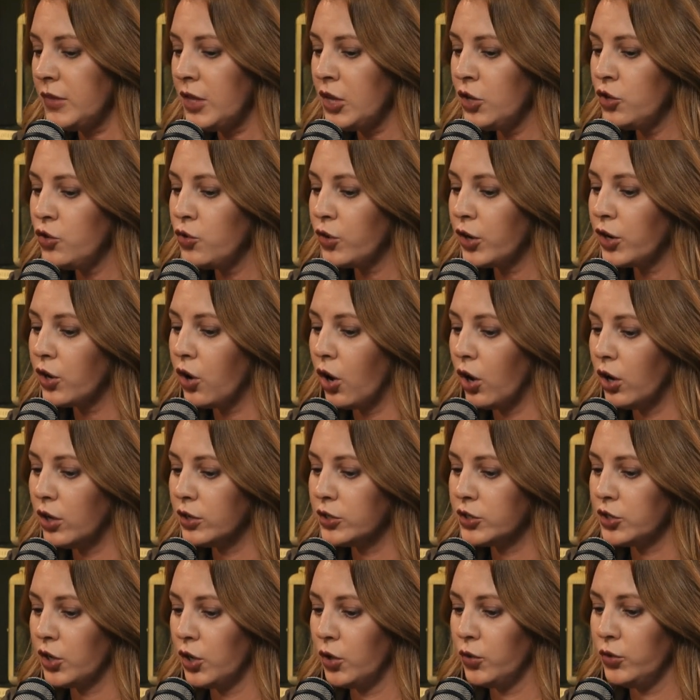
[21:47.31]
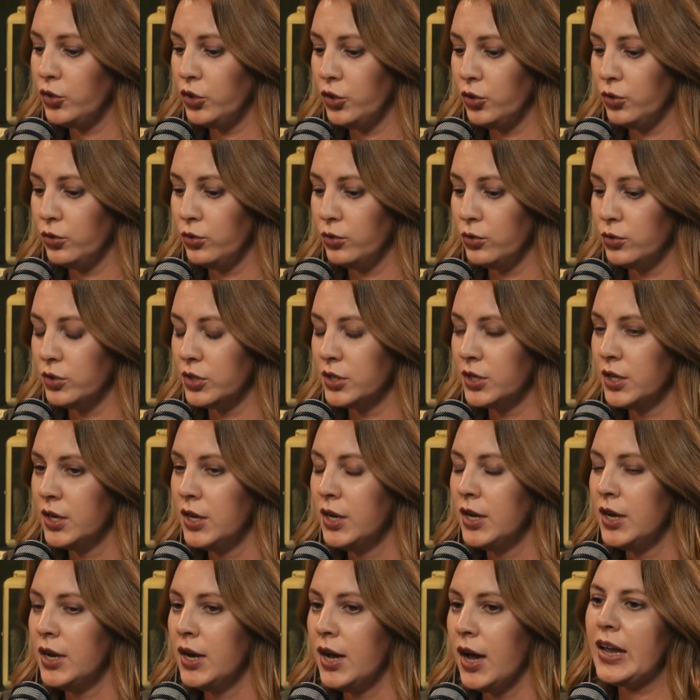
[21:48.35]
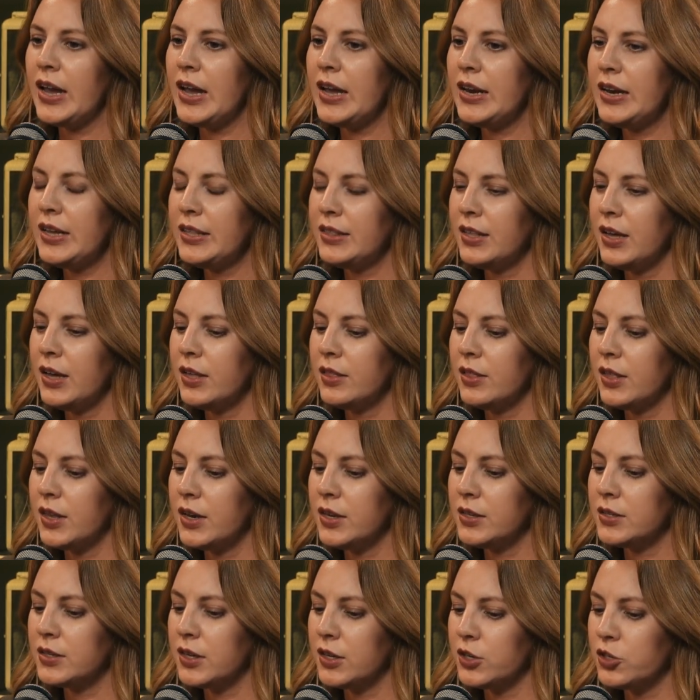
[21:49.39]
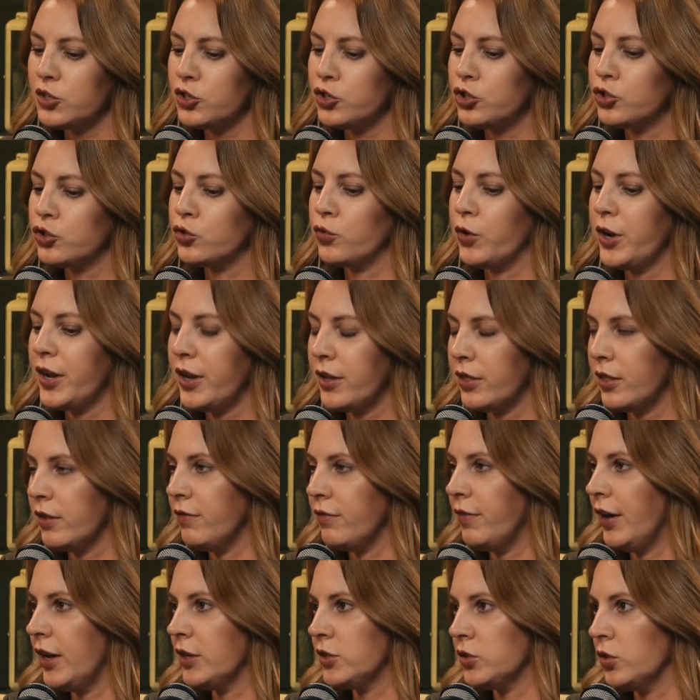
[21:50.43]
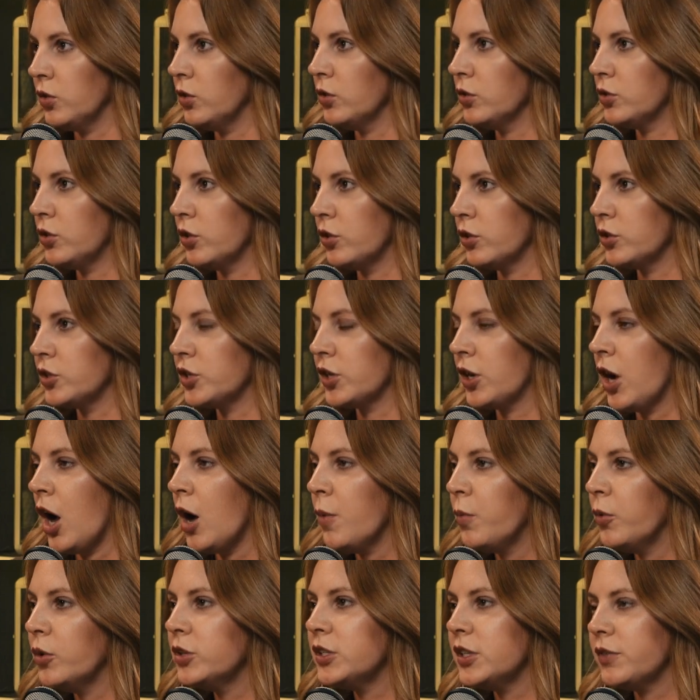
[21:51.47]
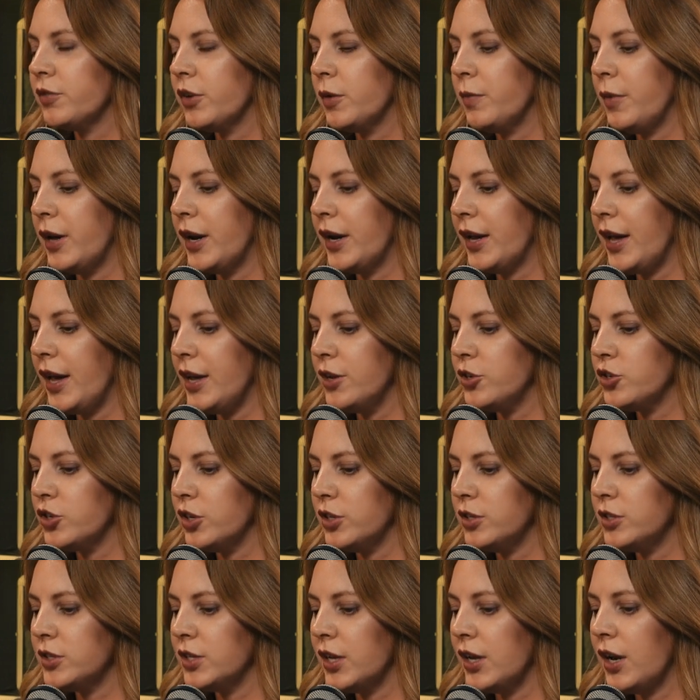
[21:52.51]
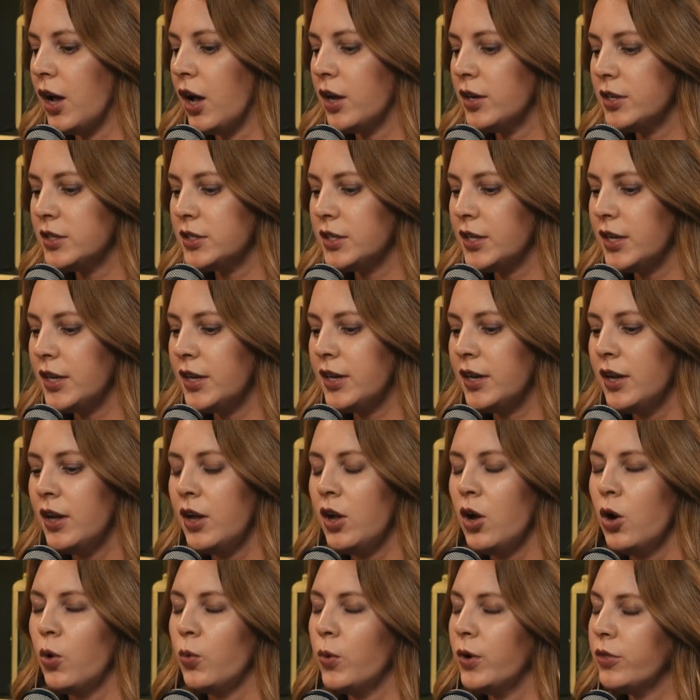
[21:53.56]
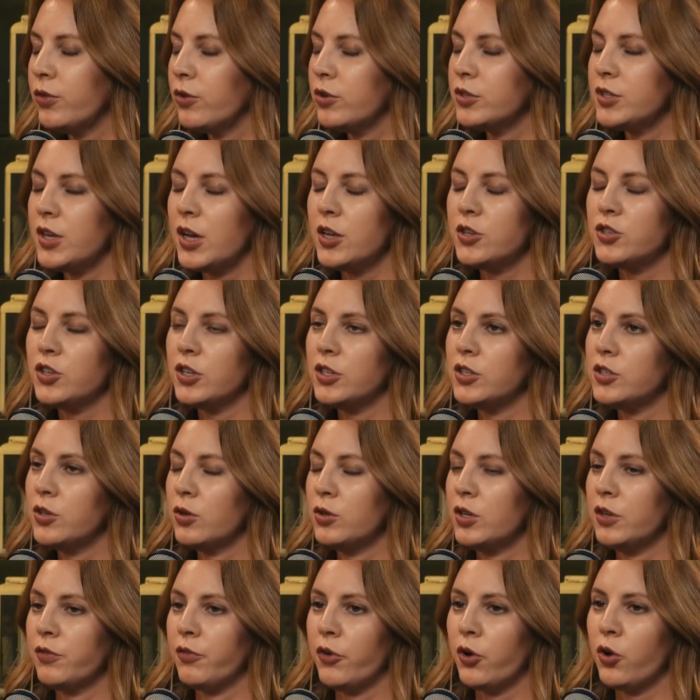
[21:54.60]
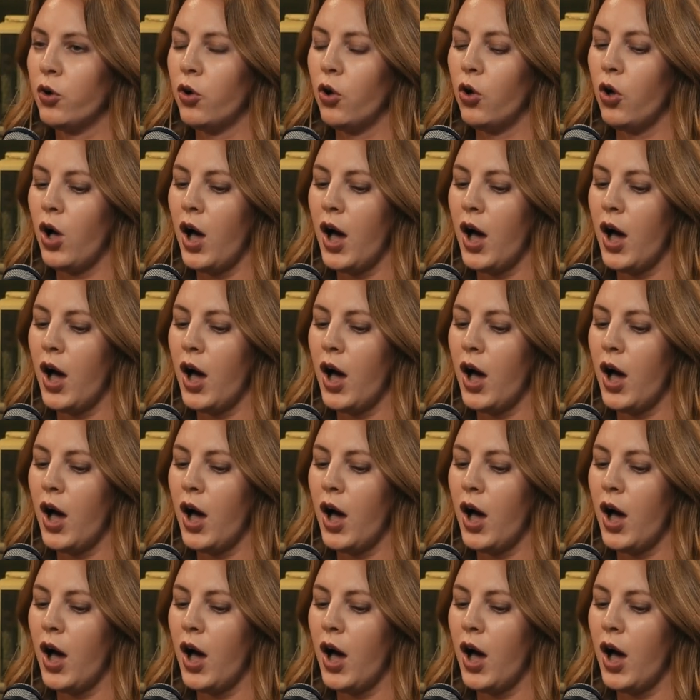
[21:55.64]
You can also use anything that is going to shrink the vessel. So there's a couple different medications. And honestly, with rosacea, it's so difficult.